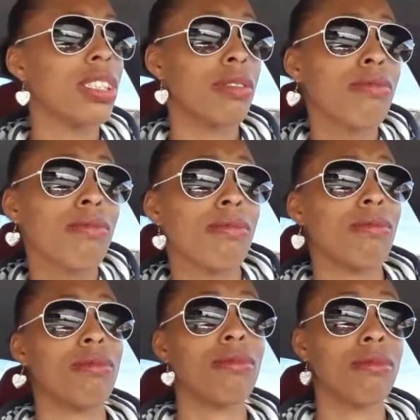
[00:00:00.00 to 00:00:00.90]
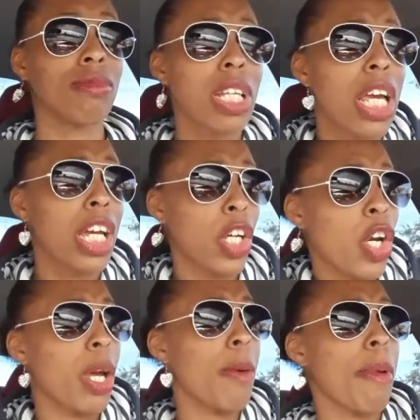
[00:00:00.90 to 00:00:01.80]
I be in the kitchen
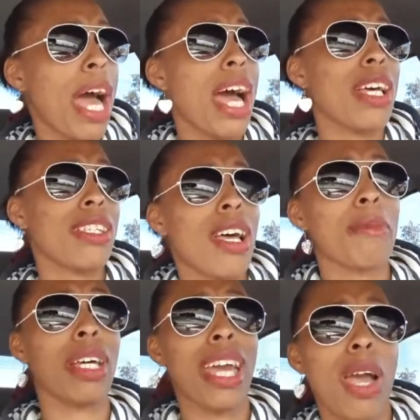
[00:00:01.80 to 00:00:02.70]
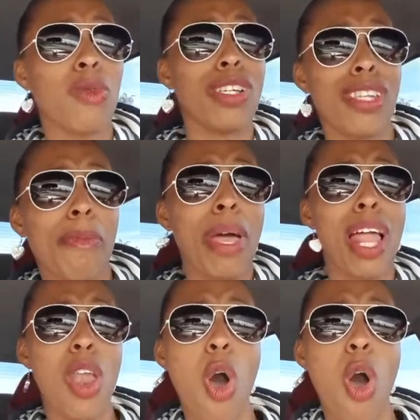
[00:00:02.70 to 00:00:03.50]
cooking pies. I'm like, hey, what's up?